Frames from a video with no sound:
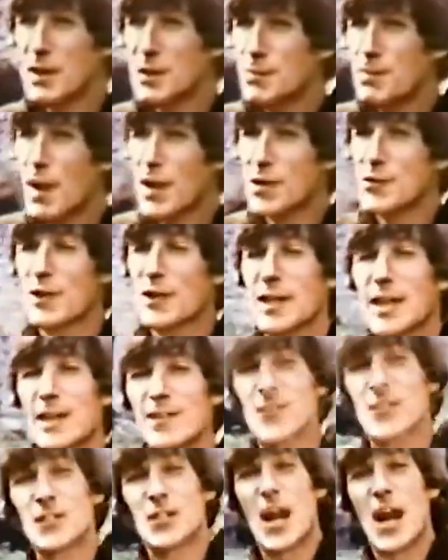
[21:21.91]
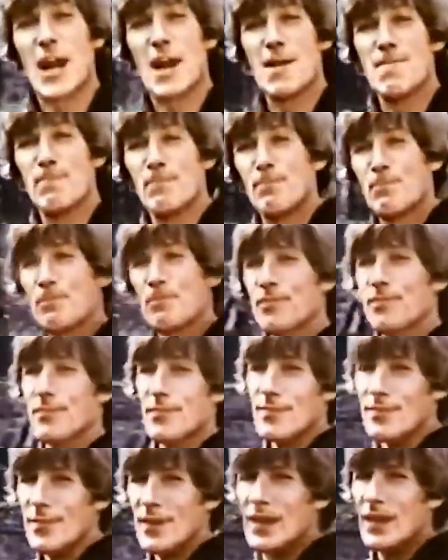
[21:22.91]
much bartering done this day.
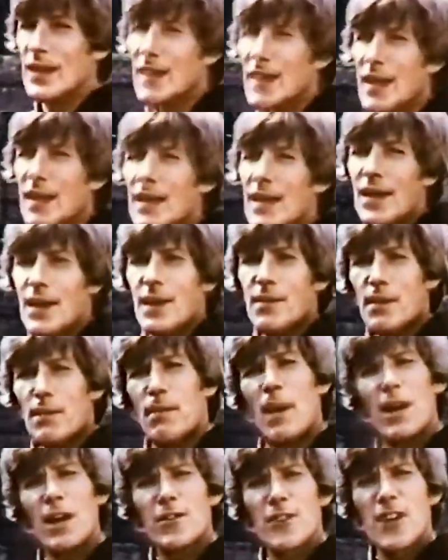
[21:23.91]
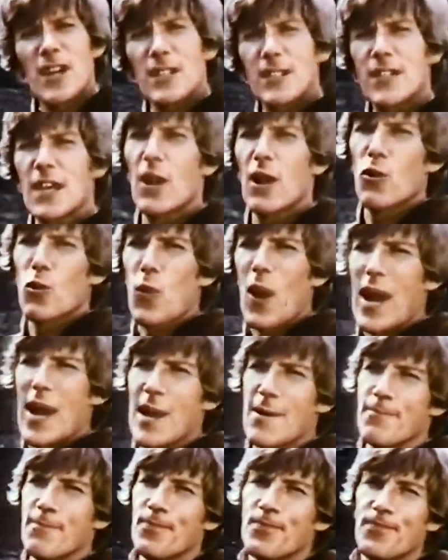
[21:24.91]
But bartering is the old
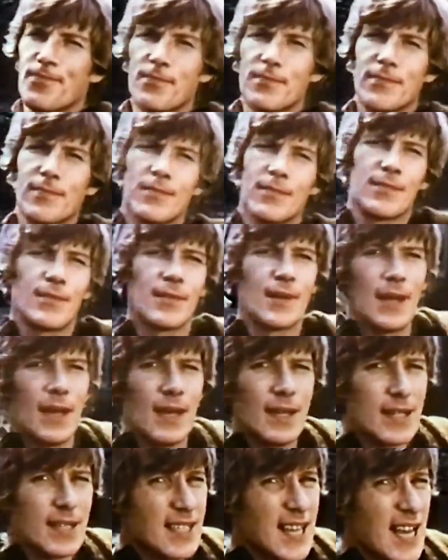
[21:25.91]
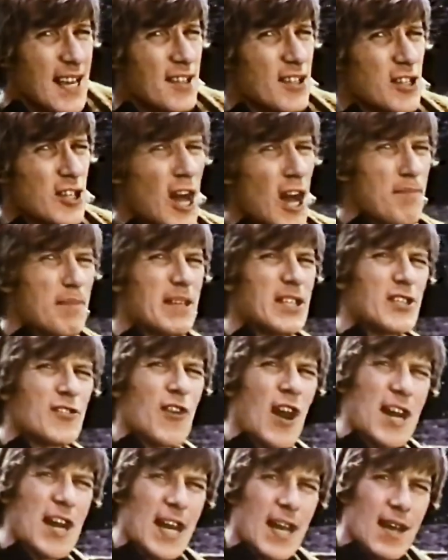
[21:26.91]
way. Today, the sharpest
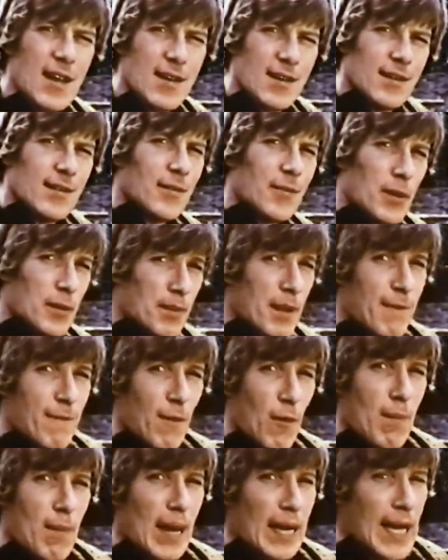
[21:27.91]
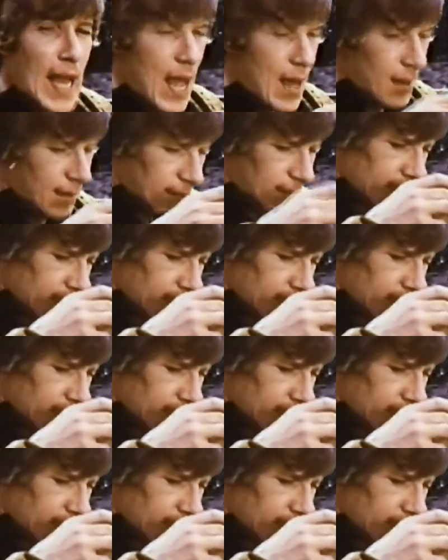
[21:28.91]
trading will be for money.